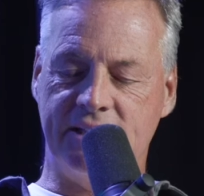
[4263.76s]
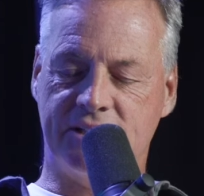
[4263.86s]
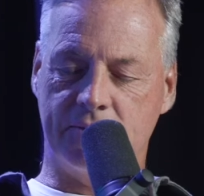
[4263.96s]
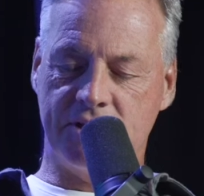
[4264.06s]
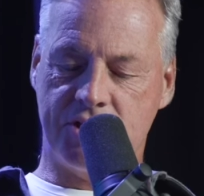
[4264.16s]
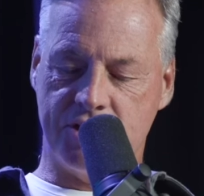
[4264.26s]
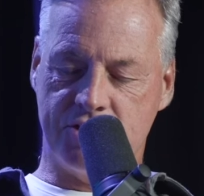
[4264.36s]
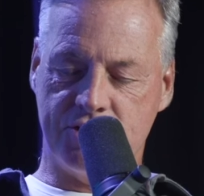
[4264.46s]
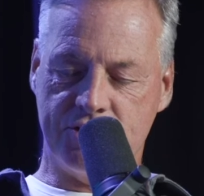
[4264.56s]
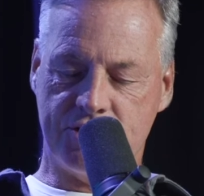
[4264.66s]
some
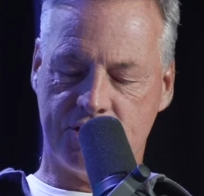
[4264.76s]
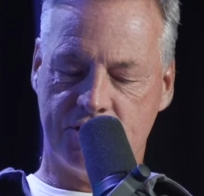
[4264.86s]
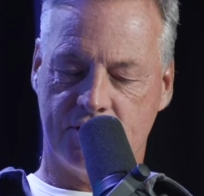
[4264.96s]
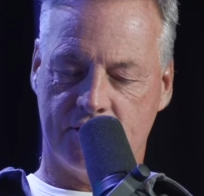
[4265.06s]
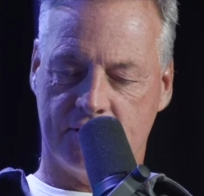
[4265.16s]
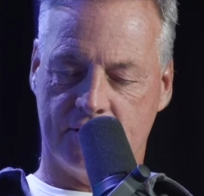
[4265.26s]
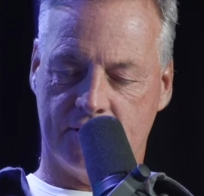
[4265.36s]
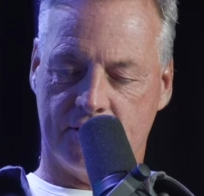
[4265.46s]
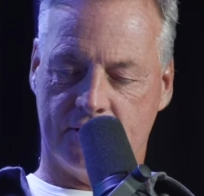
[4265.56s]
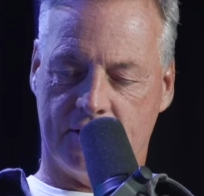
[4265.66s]
decisions
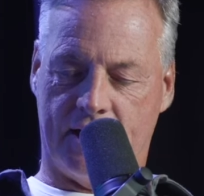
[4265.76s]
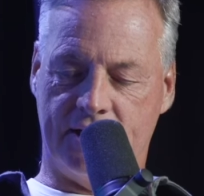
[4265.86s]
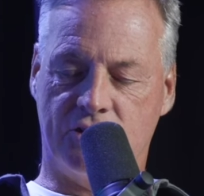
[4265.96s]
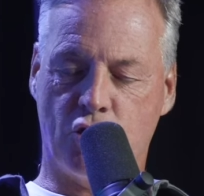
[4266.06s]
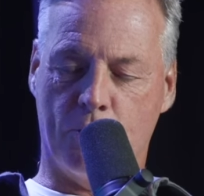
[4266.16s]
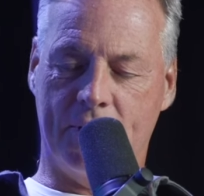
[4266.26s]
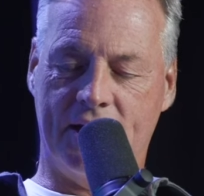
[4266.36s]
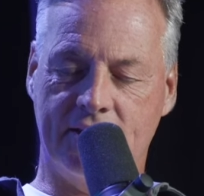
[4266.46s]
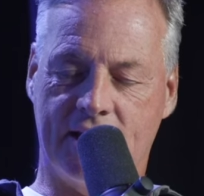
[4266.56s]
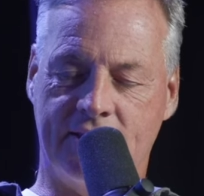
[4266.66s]
and
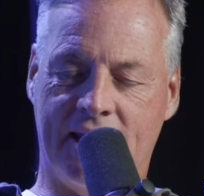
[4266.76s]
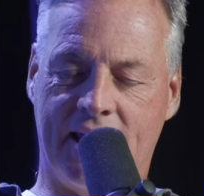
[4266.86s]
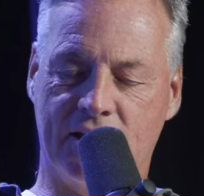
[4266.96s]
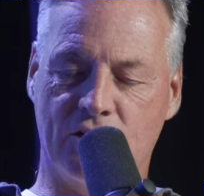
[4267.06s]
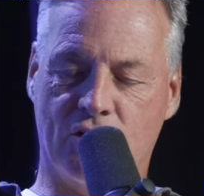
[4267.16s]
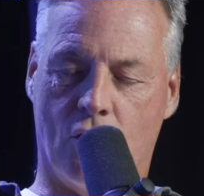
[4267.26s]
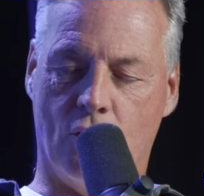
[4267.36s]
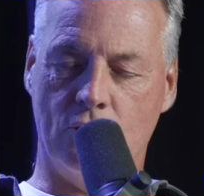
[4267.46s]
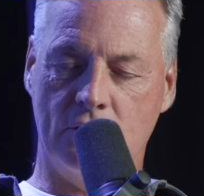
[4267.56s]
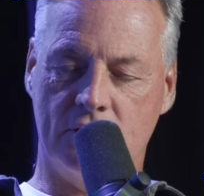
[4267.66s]
determining that the end
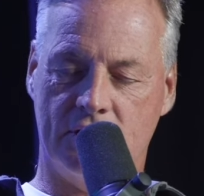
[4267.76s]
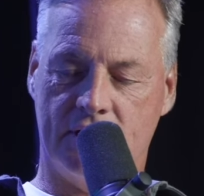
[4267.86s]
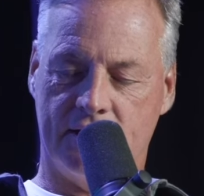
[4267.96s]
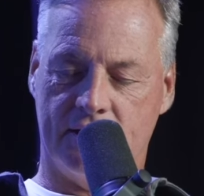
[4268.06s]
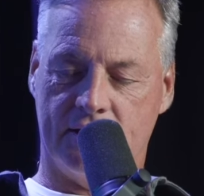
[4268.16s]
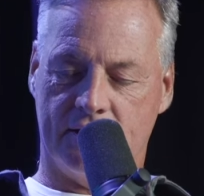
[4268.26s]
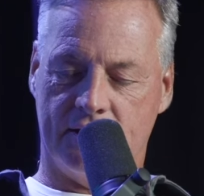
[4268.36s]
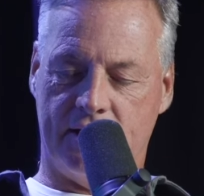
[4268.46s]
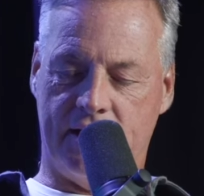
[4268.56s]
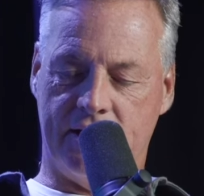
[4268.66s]
goal
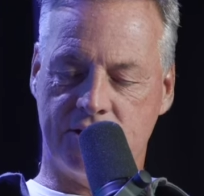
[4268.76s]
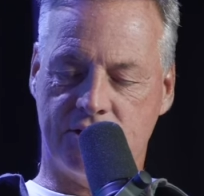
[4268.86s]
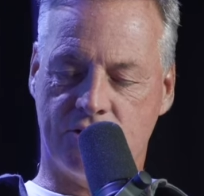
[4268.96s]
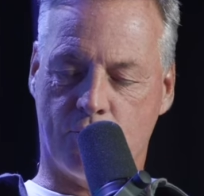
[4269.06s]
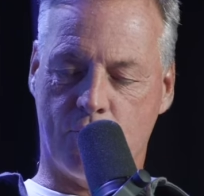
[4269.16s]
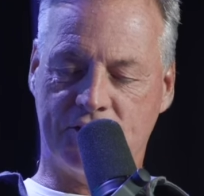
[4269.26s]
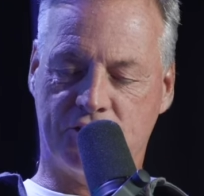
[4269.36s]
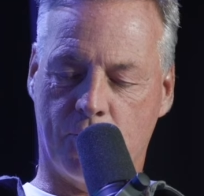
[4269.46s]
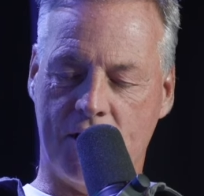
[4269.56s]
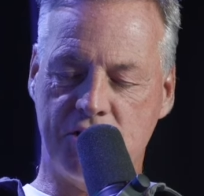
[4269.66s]
is the
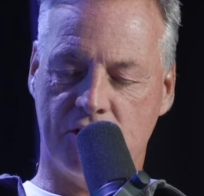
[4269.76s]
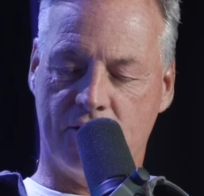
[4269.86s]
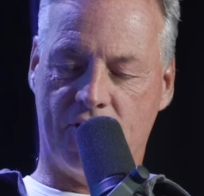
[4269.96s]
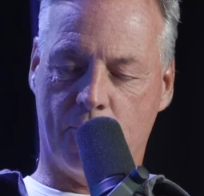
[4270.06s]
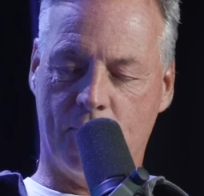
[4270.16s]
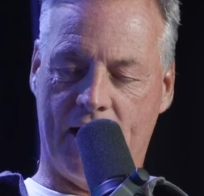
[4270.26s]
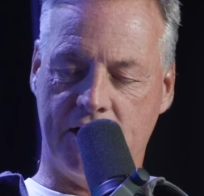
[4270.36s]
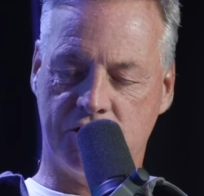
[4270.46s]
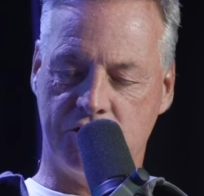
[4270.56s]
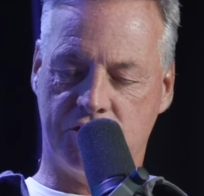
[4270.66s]
restoration of their
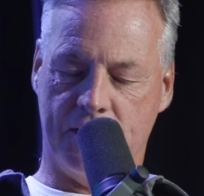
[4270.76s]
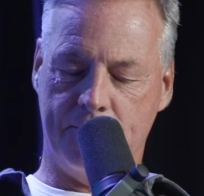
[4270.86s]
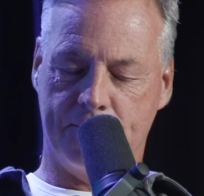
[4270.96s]
relationship.